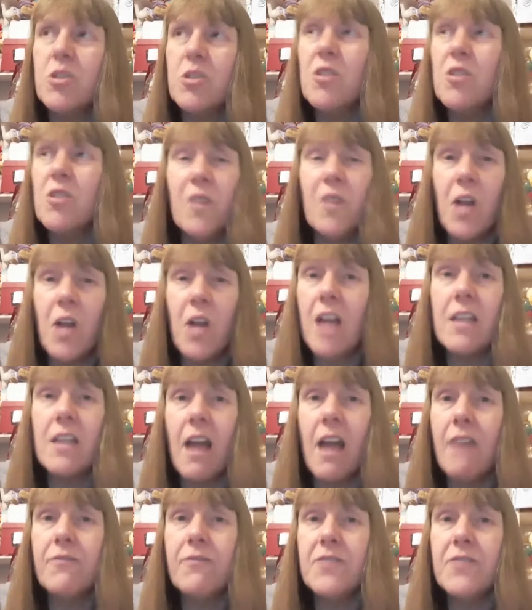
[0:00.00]
Do you feel
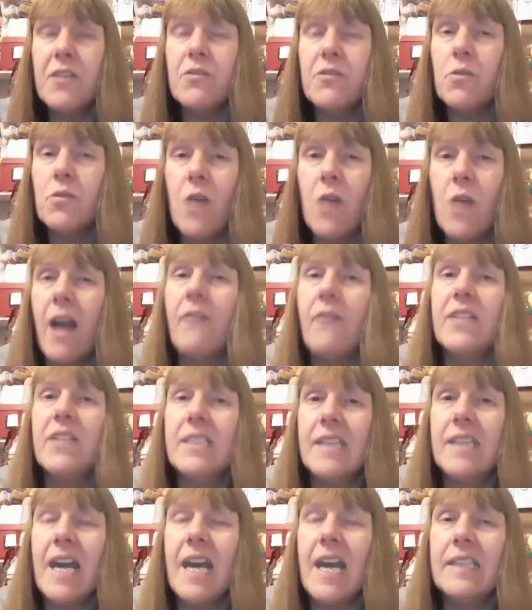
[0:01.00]
unloved if you're not having
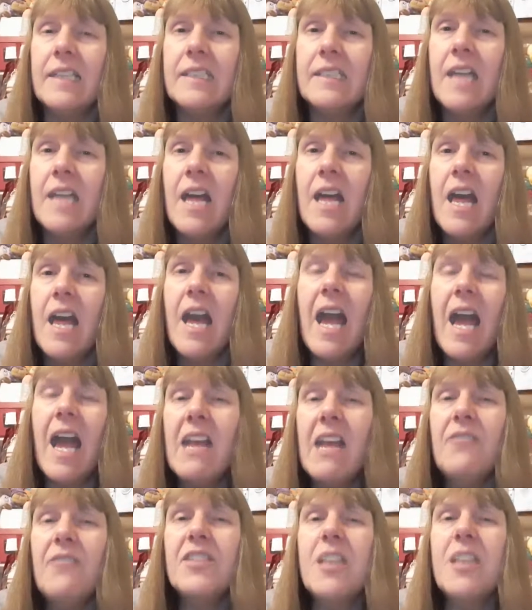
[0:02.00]
sex? And
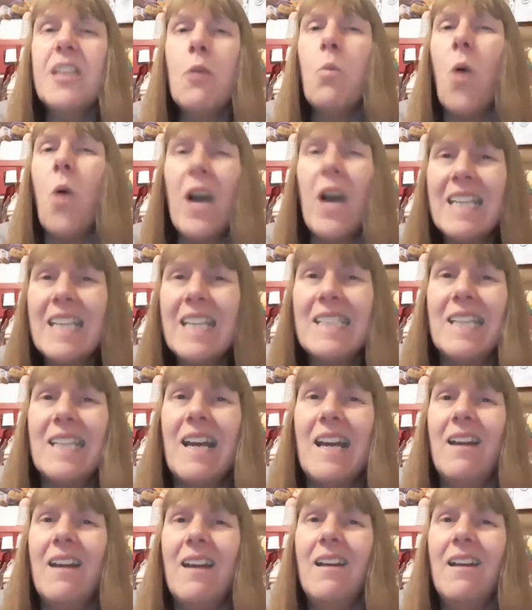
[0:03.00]
if so, why is that?